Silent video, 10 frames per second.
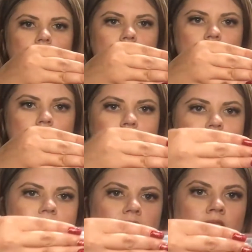
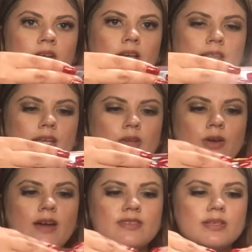And then you
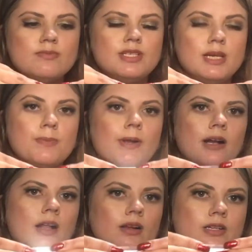have some deeper
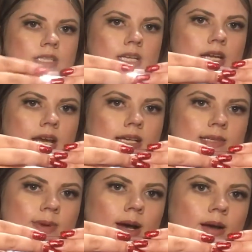colors in it
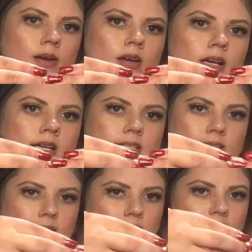as well to
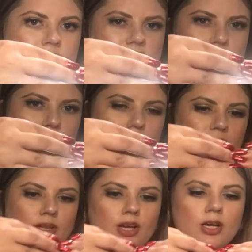kind of deepen up
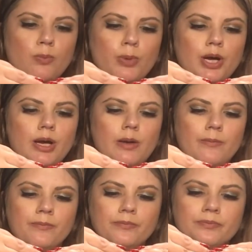the look. But
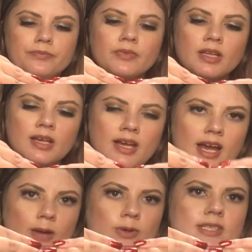
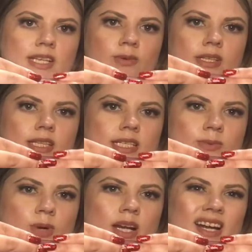I will say with this
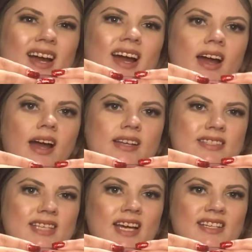one, I
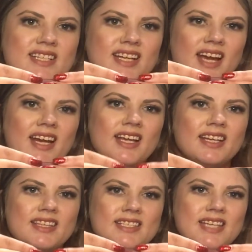tend to kind of
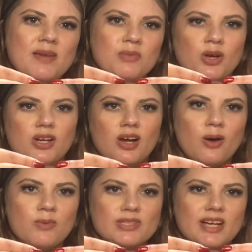get the same look
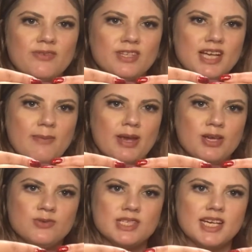almost every time I
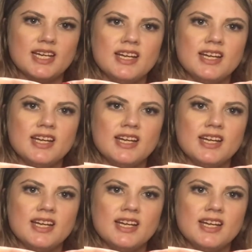use it,